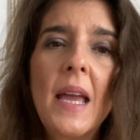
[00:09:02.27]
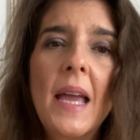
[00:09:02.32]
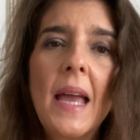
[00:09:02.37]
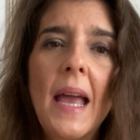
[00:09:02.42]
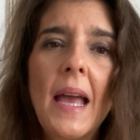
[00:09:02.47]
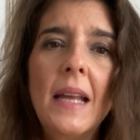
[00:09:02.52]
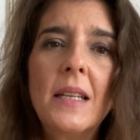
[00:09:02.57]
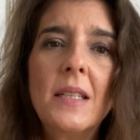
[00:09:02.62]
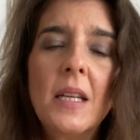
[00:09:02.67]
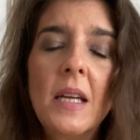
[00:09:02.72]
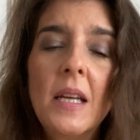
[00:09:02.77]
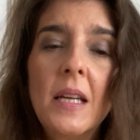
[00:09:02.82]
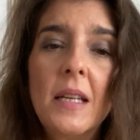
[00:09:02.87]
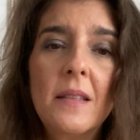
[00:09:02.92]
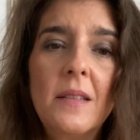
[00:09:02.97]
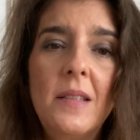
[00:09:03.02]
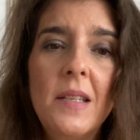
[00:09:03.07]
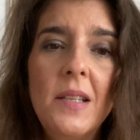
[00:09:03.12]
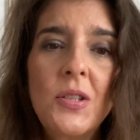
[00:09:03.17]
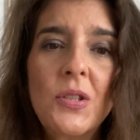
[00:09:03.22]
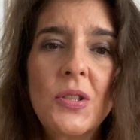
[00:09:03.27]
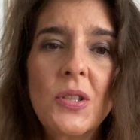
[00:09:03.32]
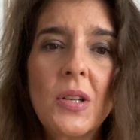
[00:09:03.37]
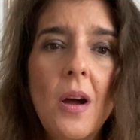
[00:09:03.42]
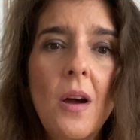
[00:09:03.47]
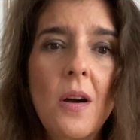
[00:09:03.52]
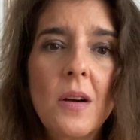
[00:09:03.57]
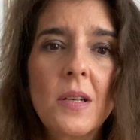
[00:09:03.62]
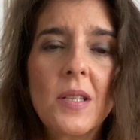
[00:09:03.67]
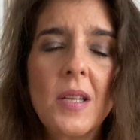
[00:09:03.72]
And these
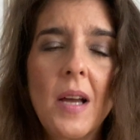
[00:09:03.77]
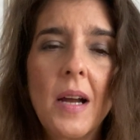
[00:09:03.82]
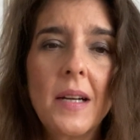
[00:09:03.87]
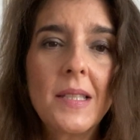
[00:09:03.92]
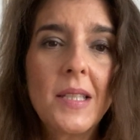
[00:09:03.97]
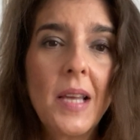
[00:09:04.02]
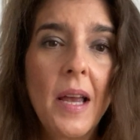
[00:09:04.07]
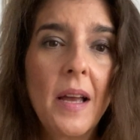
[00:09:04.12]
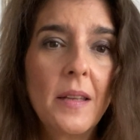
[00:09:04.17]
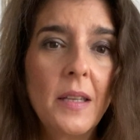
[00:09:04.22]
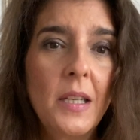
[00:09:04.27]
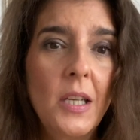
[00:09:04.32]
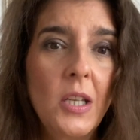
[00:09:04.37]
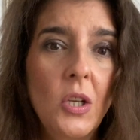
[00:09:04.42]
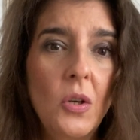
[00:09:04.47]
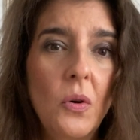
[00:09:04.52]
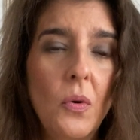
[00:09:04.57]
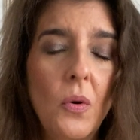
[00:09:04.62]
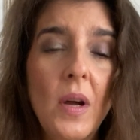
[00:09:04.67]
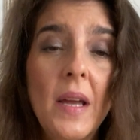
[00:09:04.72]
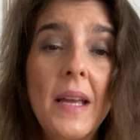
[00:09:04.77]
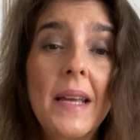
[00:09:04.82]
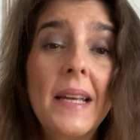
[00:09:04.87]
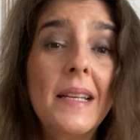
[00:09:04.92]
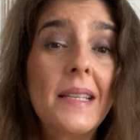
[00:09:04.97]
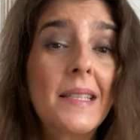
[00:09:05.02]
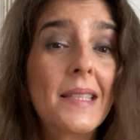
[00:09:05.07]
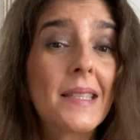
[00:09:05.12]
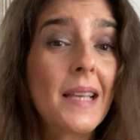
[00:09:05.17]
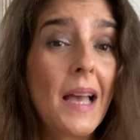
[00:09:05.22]
cards are telling you it's